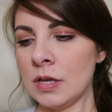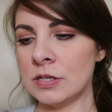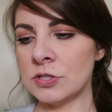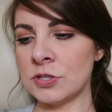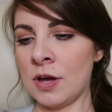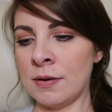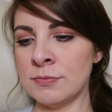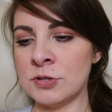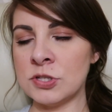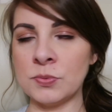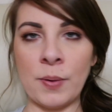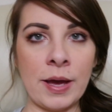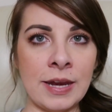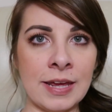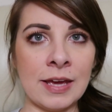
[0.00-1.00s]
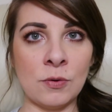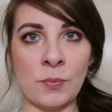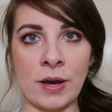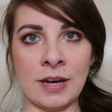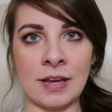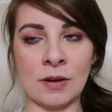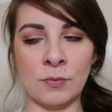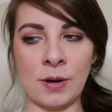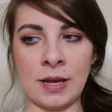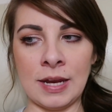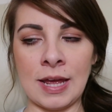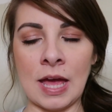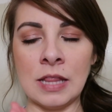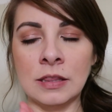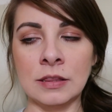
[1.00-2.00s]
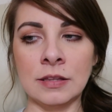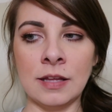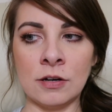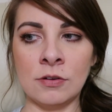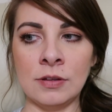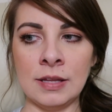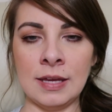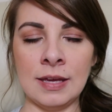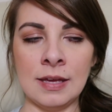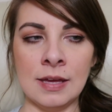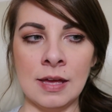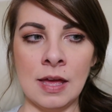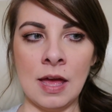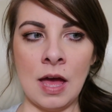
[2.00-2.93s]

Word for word: So I'm just waiting and waiting and waiting and literally